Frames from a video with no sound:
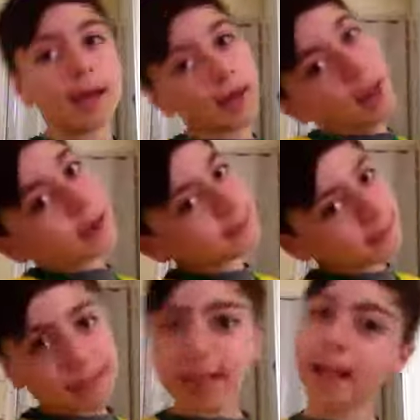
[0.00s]
Hey
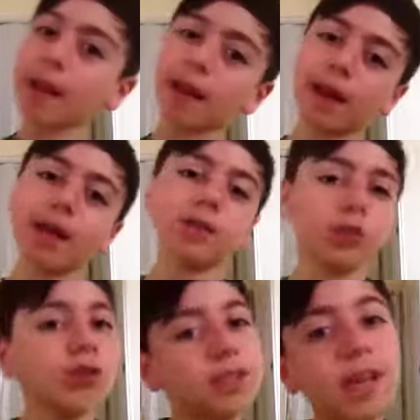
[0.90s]
guys, Kiddi here, and
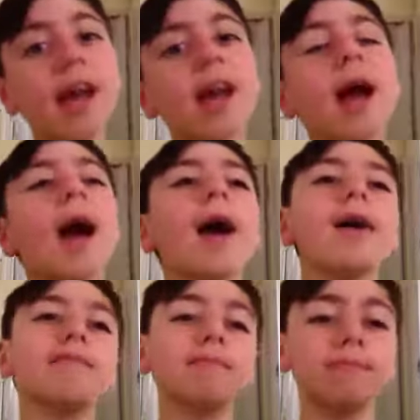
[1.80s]
today
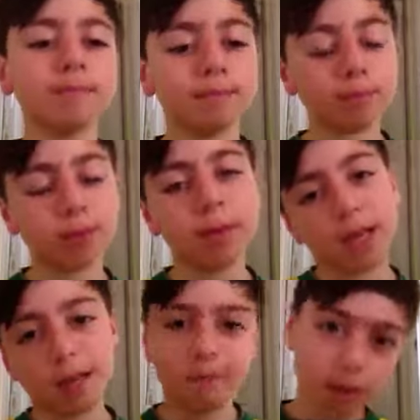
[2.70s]
I'm
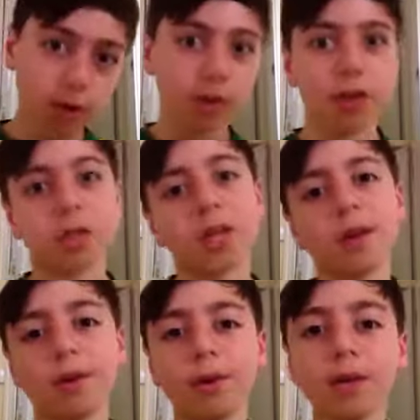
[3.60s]
making a video on this
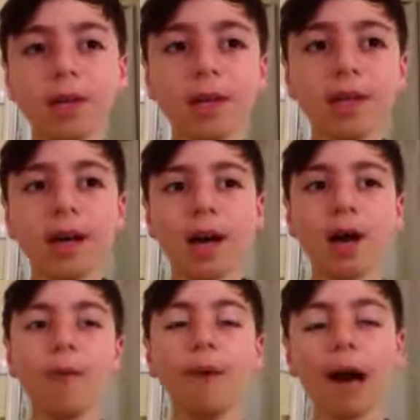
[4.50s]
channel.
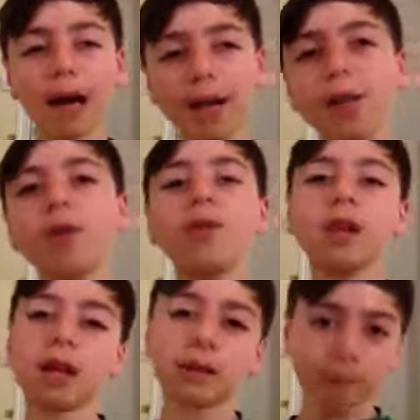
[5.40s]
I know in
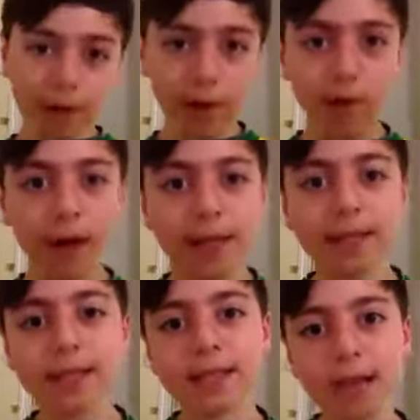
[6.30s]
the last video I
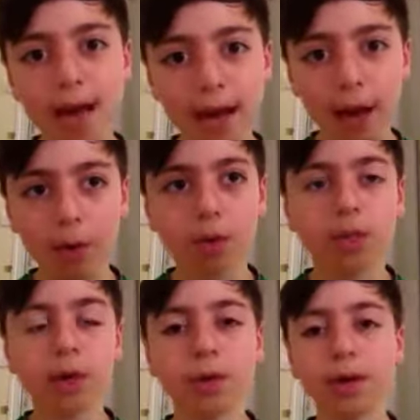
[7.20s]
said I
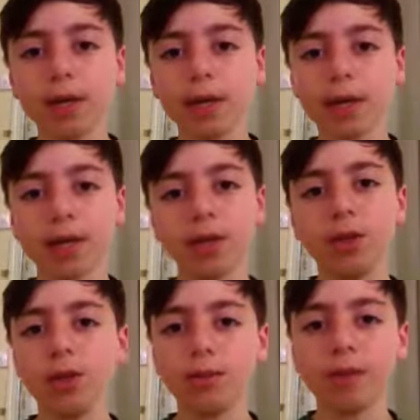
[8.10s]
was going
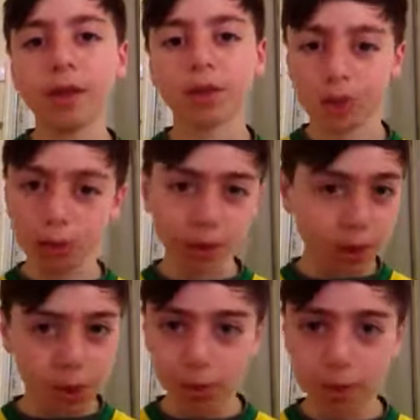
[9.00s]

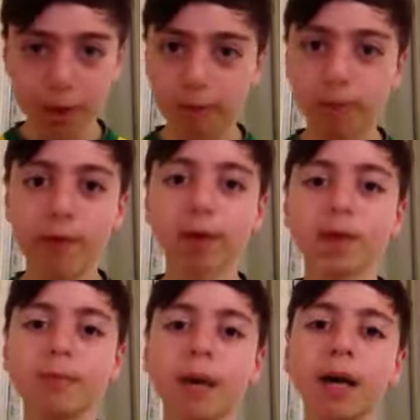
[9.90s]
not to do any more
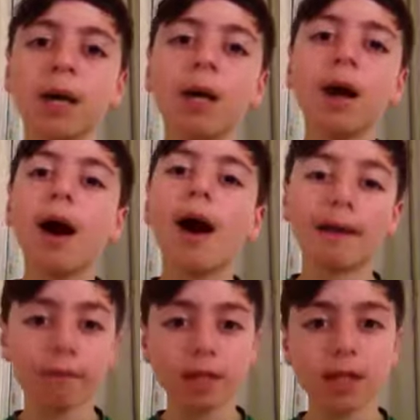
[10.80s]
videos, but I
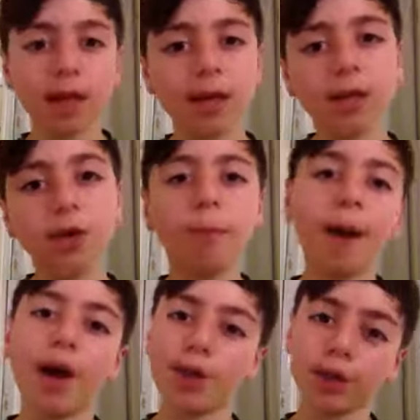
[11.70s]
have decided on
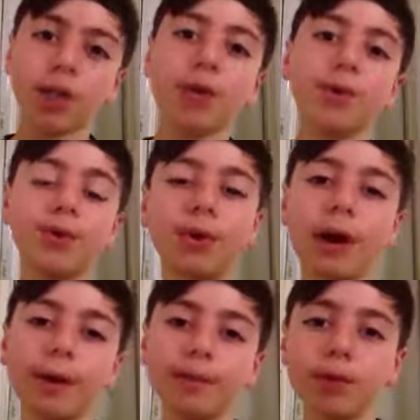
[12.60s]
my other channel
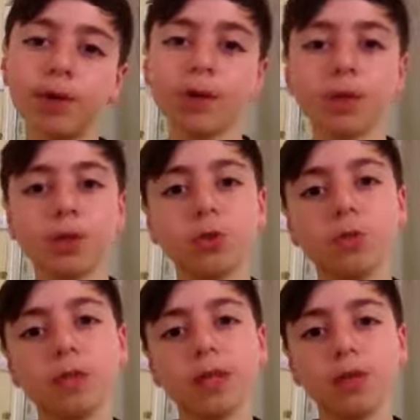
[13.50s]
I'm going
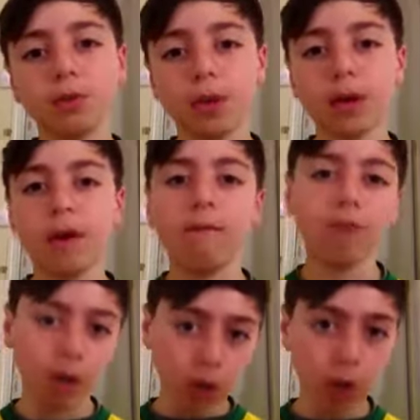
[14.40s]
to be doing a
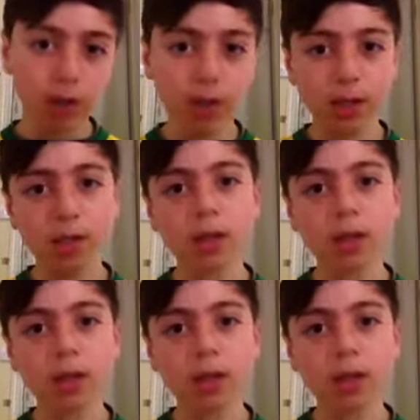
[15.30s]
vlogging